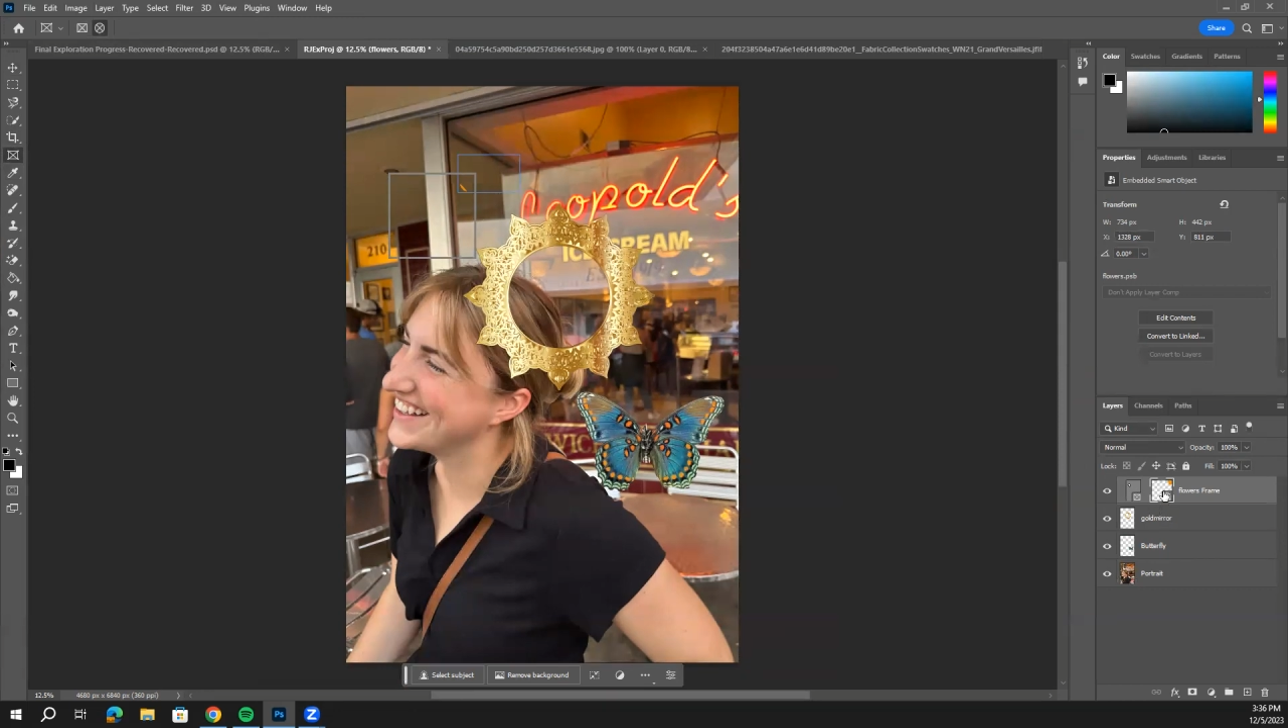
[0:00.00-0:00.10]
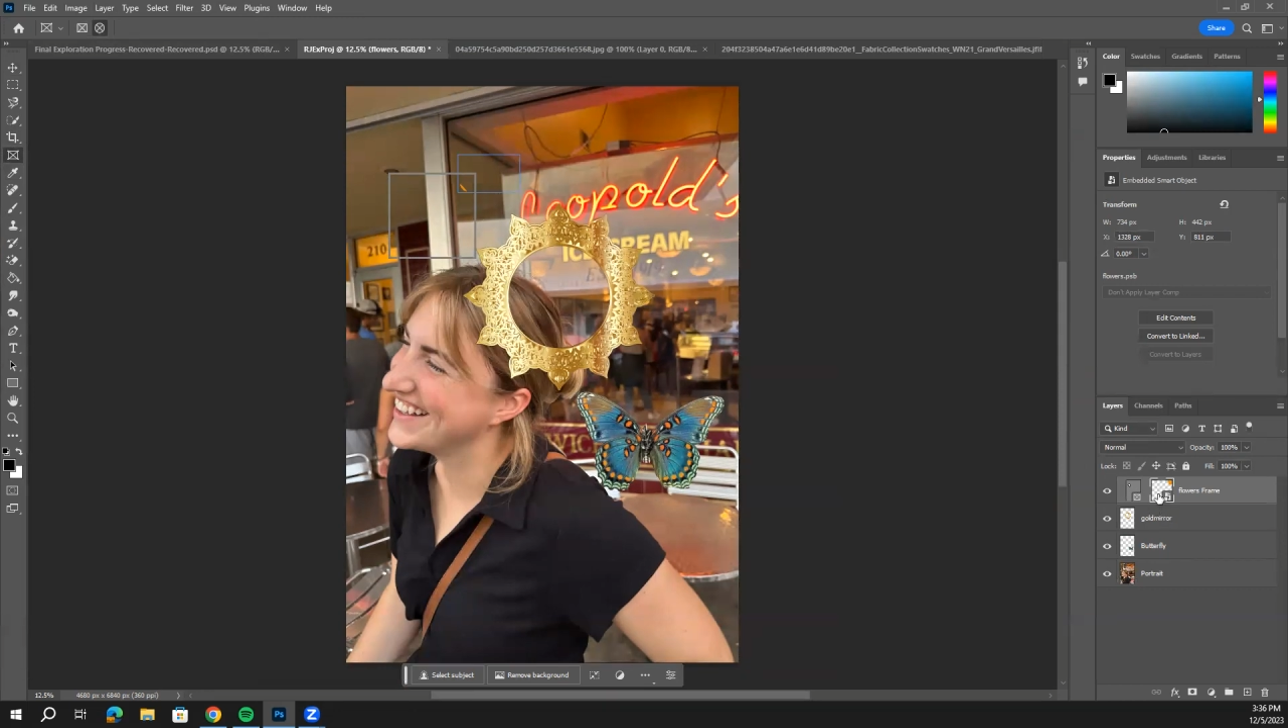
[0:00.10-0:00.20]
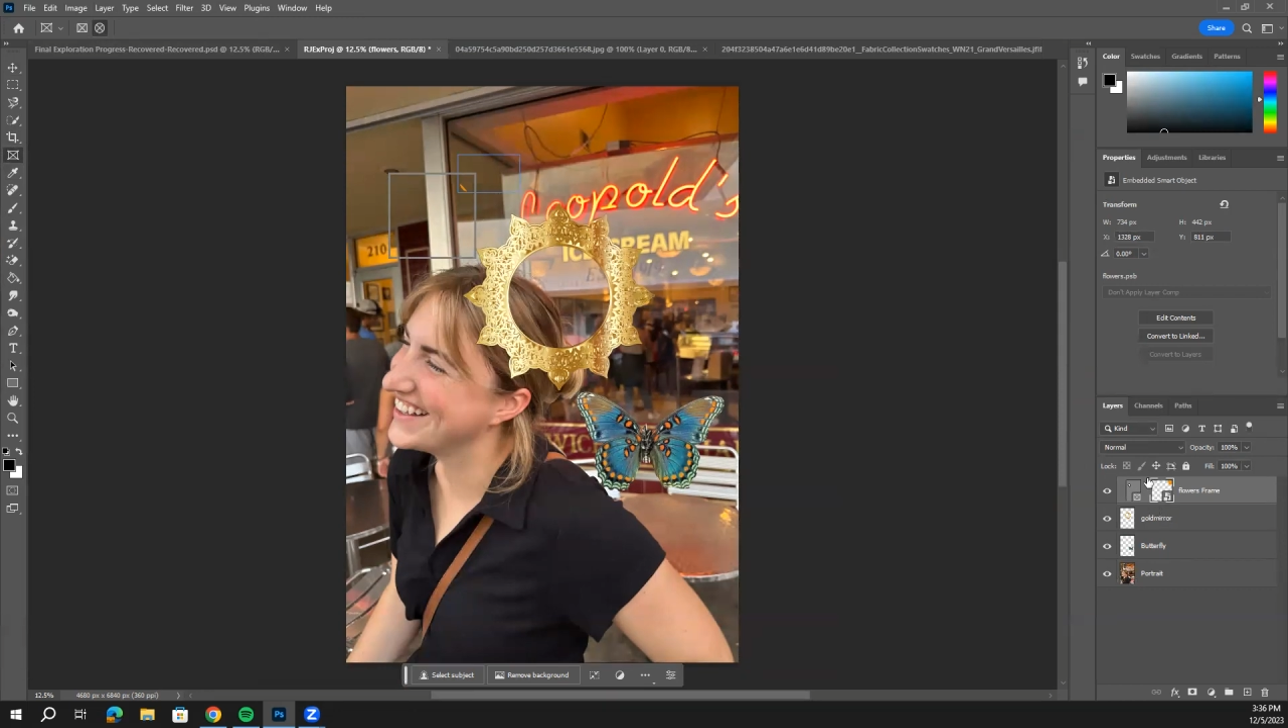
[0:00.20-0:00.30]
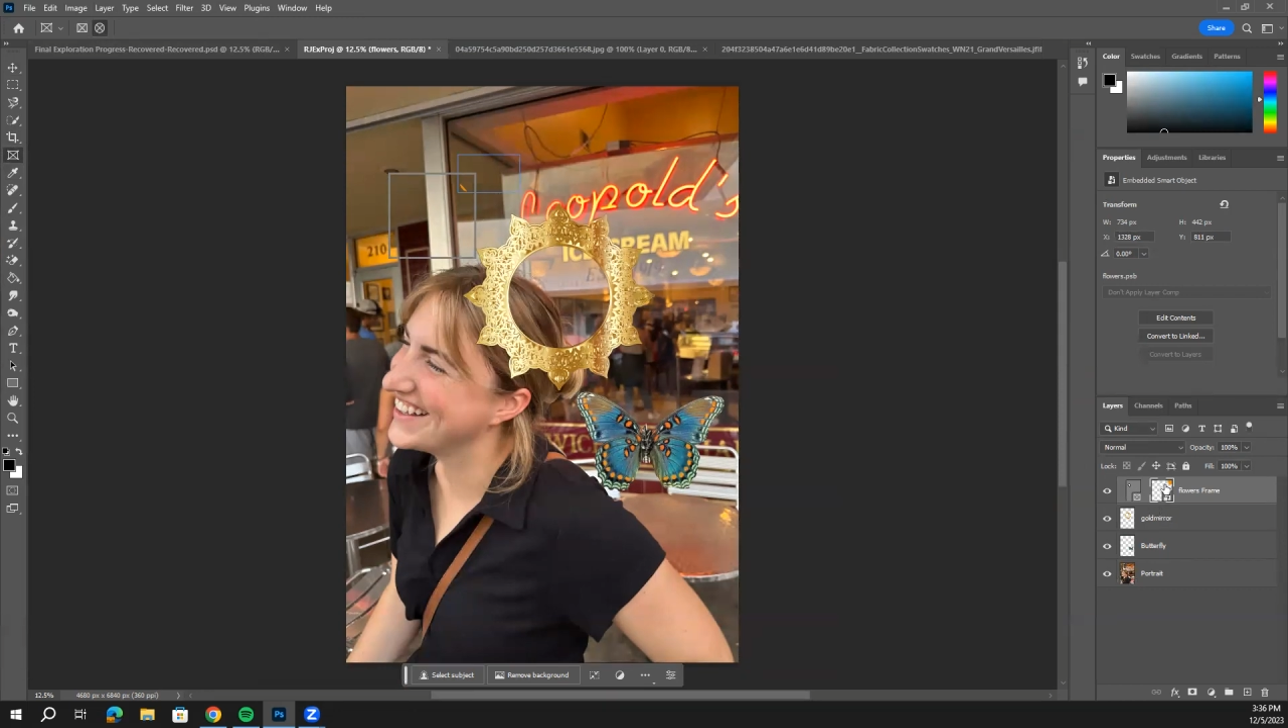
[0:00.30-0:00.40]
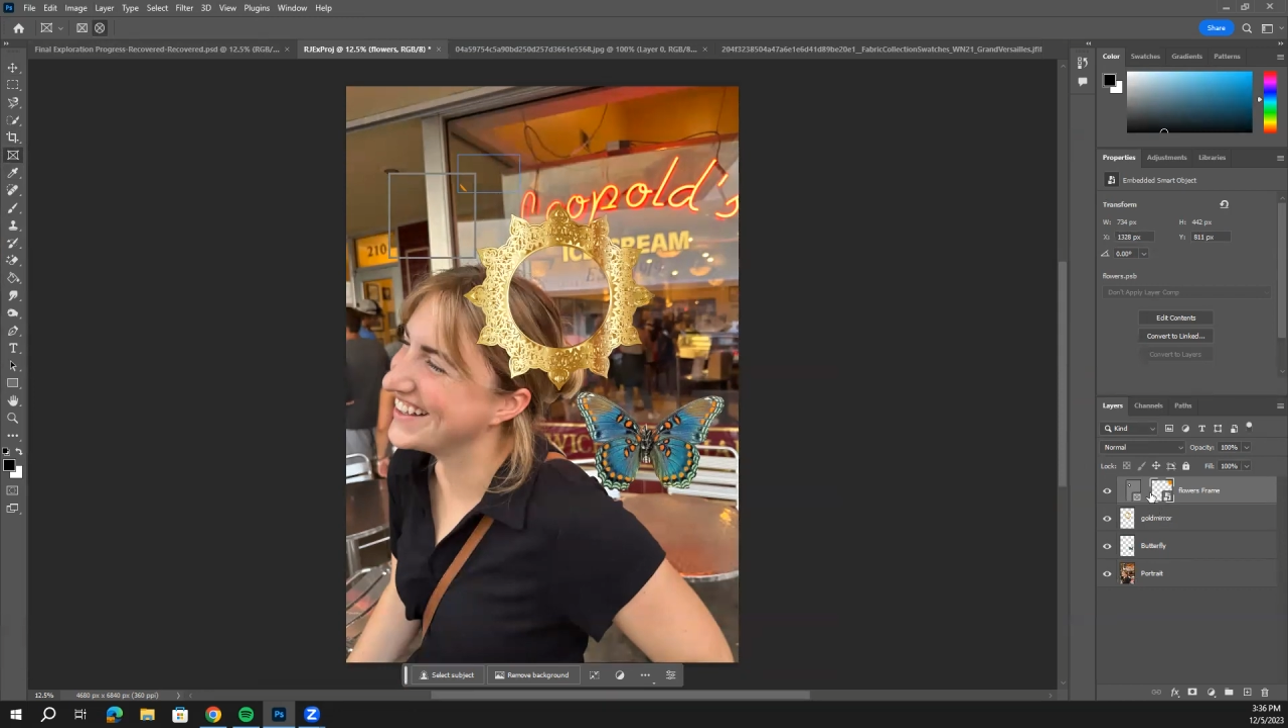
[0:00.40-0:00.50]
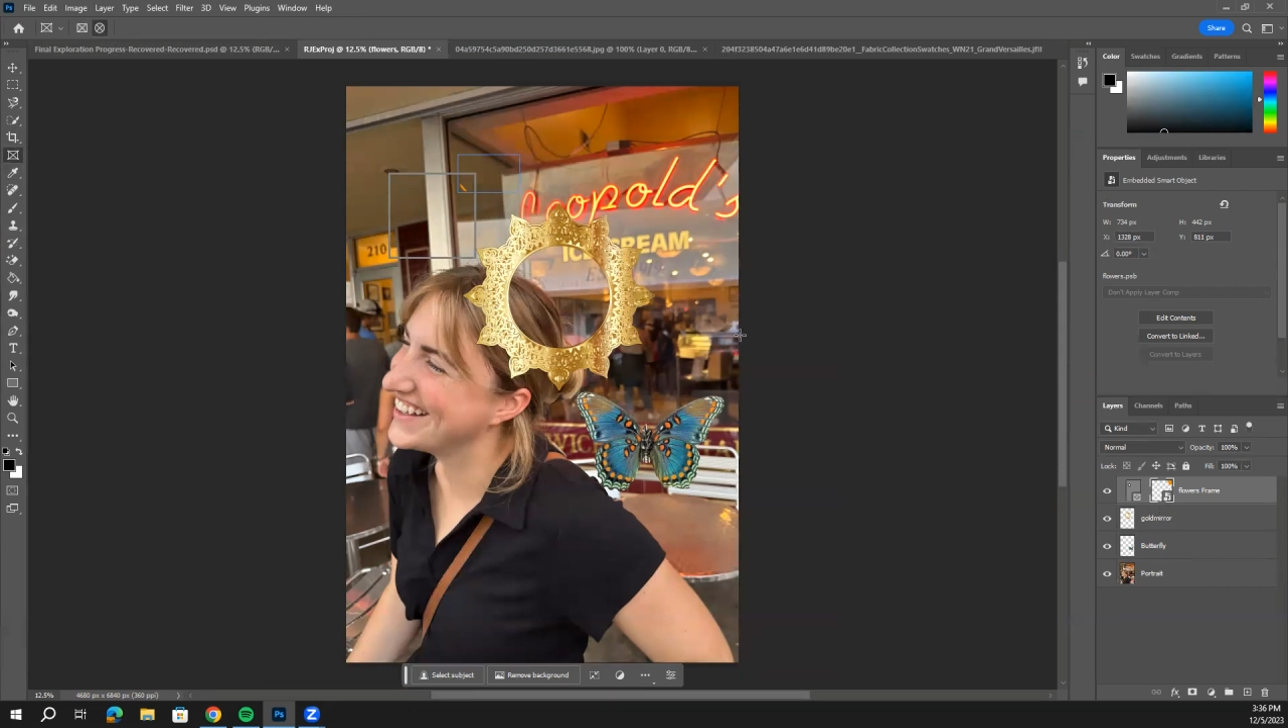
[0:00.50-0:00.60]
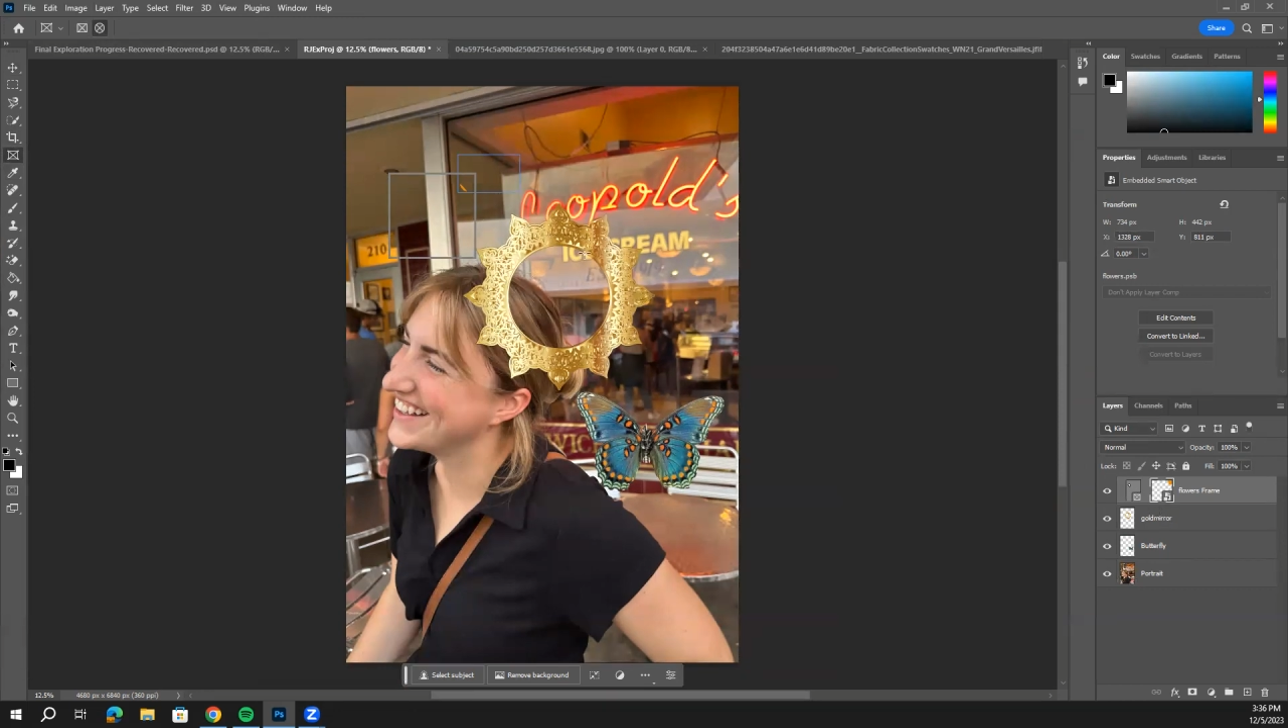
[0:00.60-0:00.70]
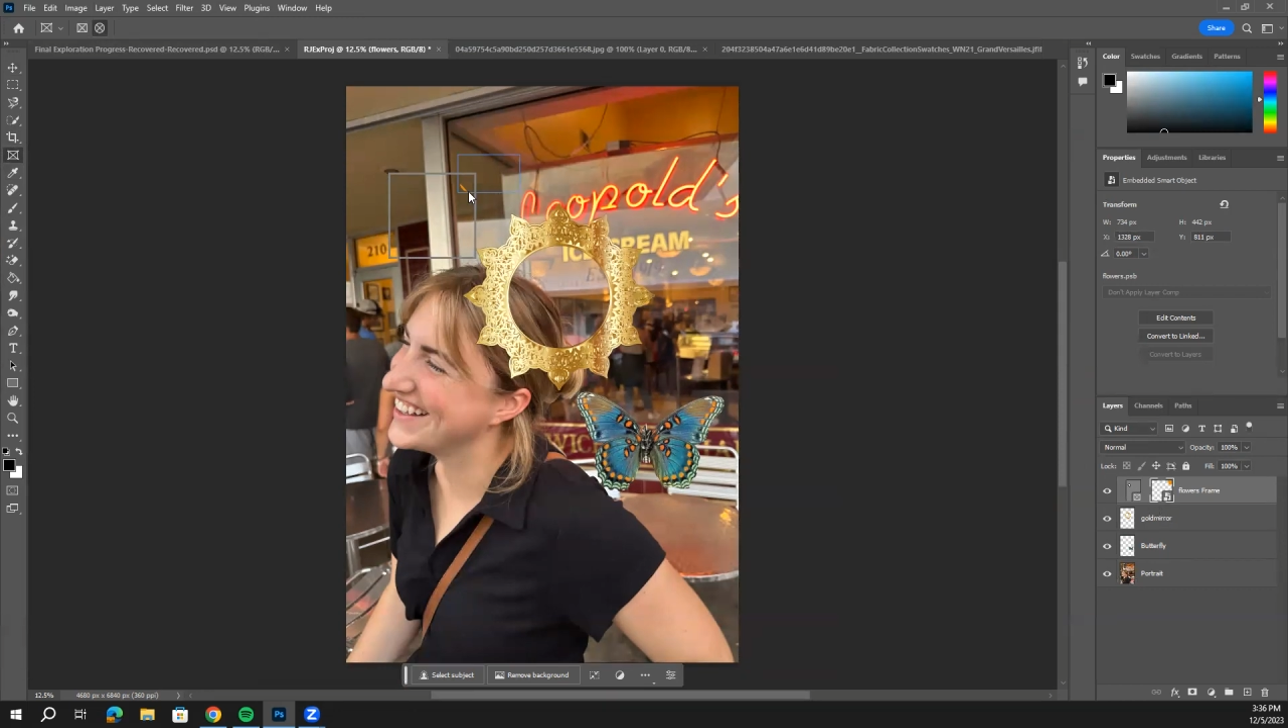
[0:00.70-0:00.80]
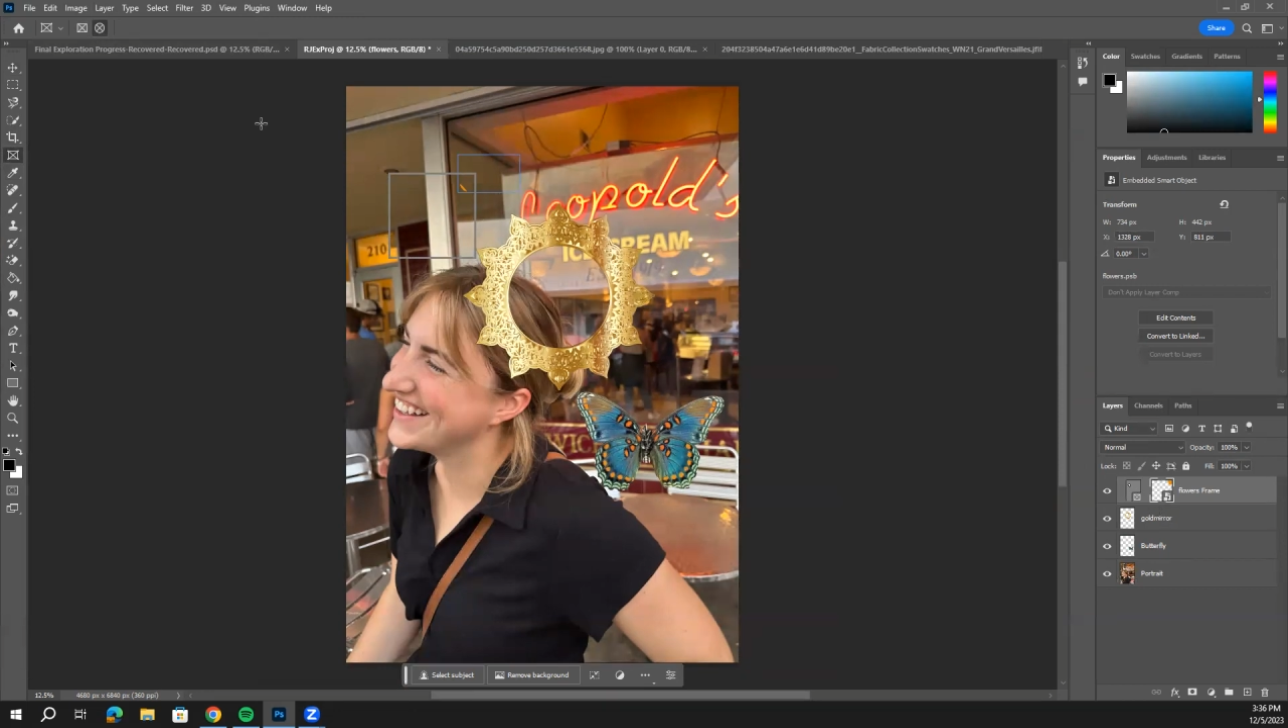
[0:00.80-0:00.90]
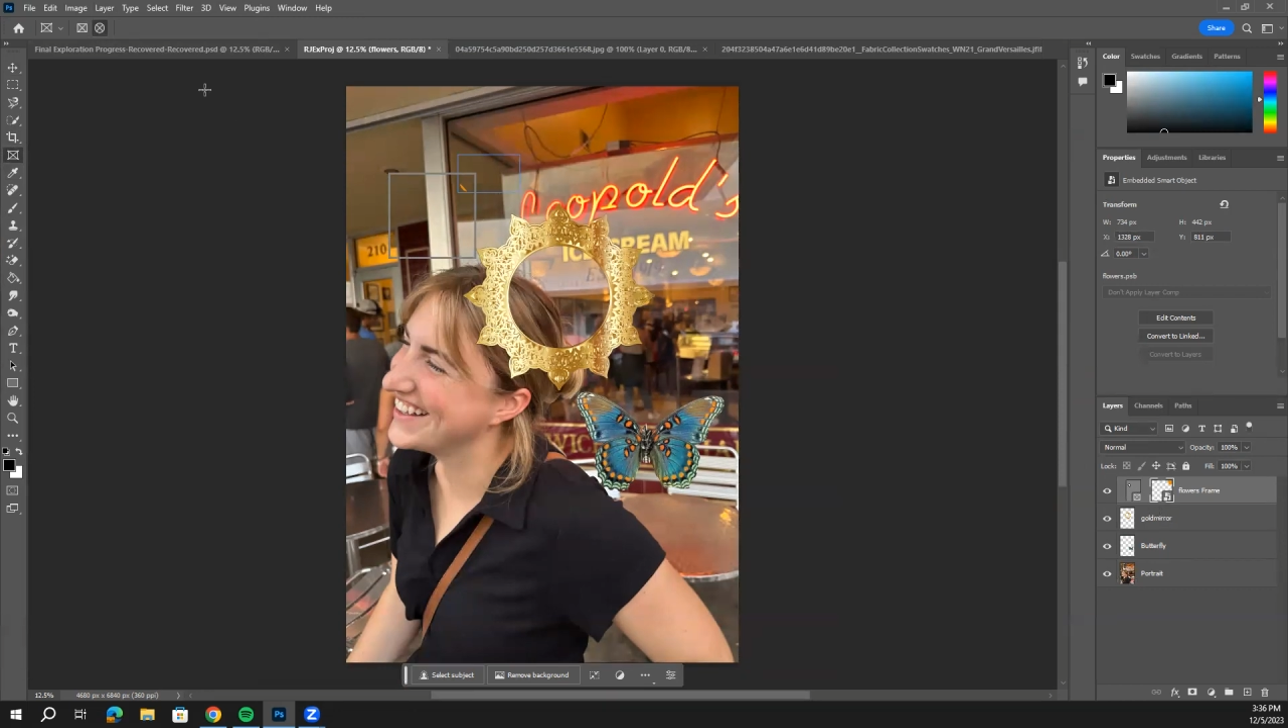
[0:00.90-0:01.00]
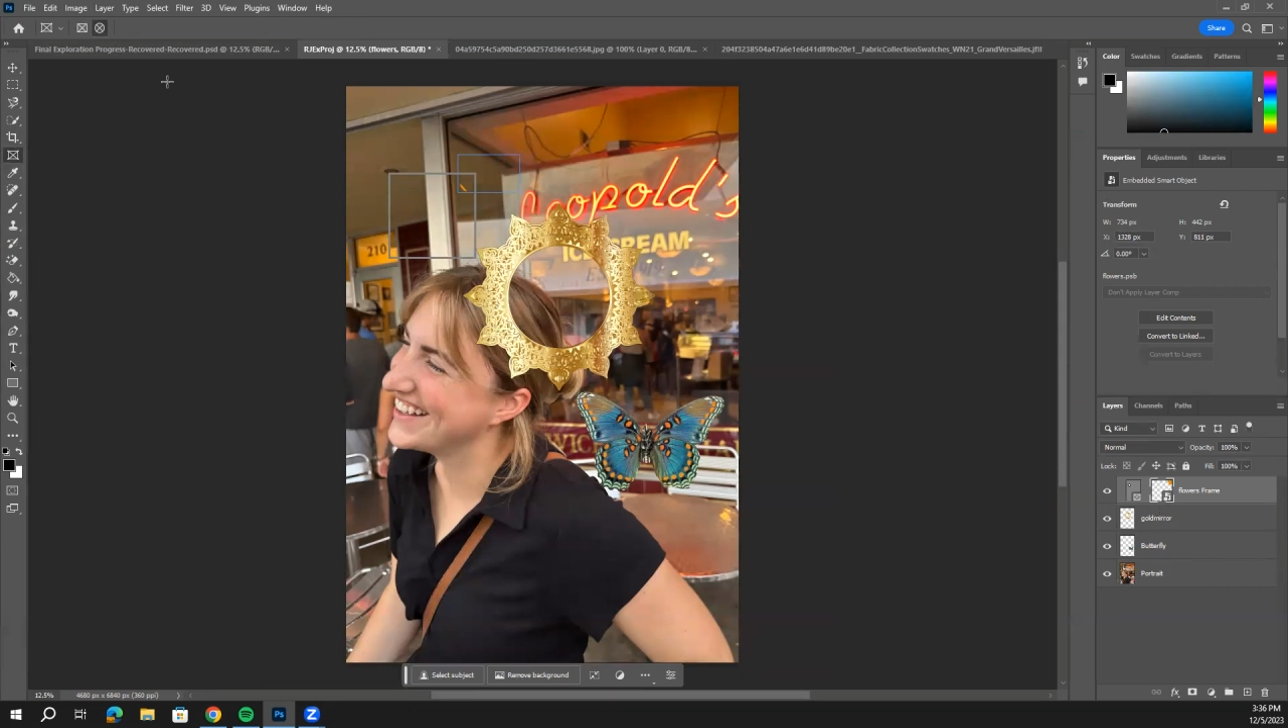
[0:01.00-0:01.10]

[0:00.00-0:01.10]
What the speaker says: So right now it's trying